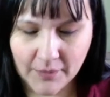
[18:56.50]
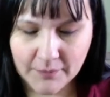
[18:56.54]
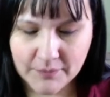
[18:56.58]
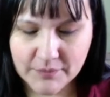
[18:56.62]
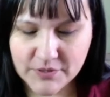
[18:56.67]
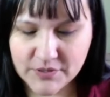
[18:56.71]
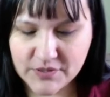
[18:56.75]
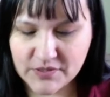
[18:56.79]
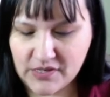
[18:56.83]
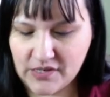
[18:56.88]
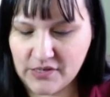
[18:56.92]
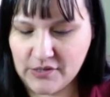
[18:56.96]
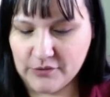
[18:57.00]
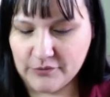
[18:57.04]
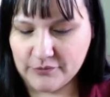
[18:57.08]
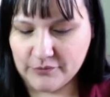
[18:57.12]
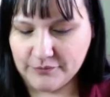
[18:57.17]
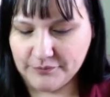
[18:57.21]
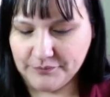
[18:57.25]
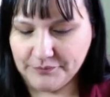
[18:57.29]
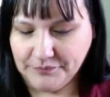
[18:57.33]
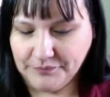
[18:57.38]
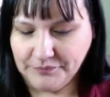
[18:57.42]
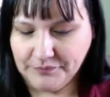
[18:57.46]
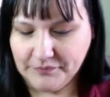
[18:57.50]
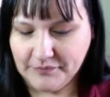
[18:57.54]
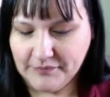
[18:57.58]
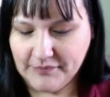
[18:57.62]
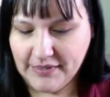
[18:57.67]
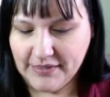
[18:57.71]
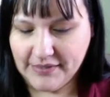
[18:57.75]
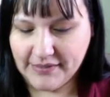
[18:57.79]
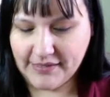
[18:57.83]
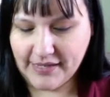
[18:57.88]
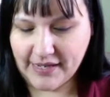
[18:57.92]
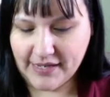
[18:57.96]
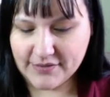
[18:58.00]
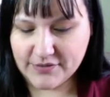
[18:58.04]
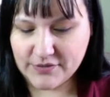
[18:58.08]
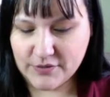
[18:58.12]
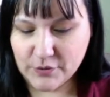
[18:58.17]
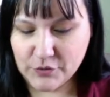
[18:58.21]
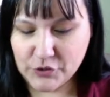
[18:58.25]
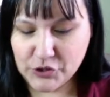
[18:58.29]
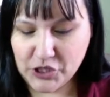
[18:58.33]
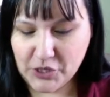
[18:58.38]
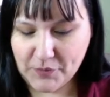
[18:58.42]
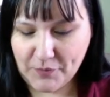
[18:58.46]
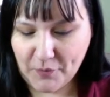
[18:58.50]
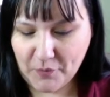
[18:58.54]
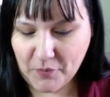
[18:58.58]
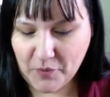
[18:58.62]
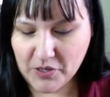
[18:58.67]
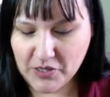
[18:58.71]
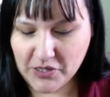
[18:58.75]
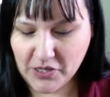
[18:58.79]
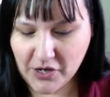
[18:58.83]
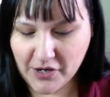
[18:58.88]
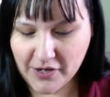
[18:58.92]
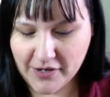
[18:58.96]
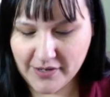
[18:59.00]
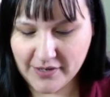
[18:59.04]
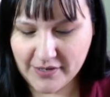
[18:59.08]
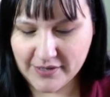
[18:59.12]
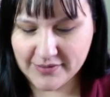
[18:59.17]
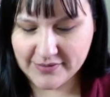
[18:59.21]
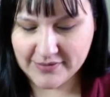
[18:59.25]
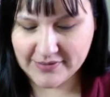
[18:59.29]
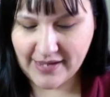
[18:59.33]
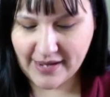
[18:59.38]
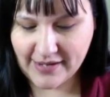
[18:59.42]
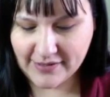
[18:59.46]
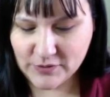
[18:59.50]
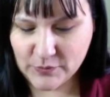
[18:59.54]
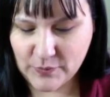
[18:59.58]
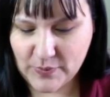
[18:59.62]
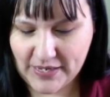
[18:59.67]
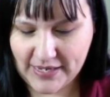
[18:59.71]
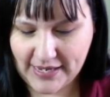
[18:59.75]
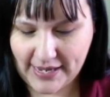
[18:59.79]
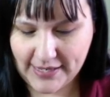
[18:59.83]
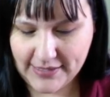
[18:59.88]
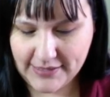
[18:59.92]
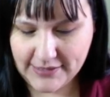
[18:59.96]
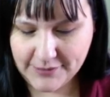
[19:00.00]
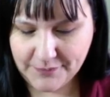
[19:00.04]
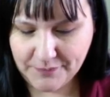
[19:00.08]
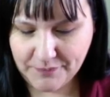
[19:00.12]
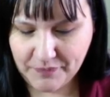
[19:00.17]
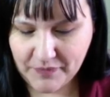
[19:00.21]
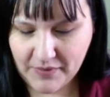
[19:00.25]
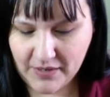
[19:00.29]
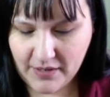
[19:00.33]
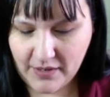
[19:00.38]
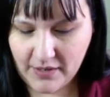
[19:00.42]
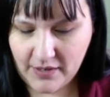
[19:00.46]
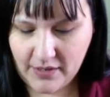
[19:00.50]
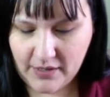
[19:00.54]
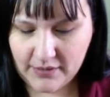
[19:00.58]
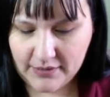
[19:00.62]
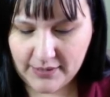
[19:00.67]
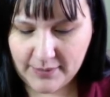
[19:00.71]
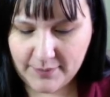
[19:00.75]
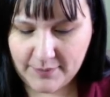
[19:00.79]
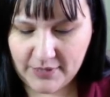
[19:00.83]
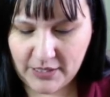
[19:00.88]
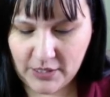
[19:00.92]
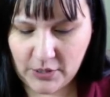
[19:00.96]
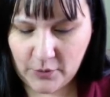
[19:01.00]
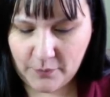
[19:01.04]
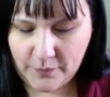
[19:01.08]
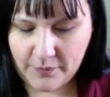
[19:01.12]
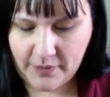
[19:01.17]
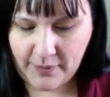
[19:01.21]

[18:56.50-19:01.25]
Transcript: So yeah, so Sheep and Wool is next weekend. Let me open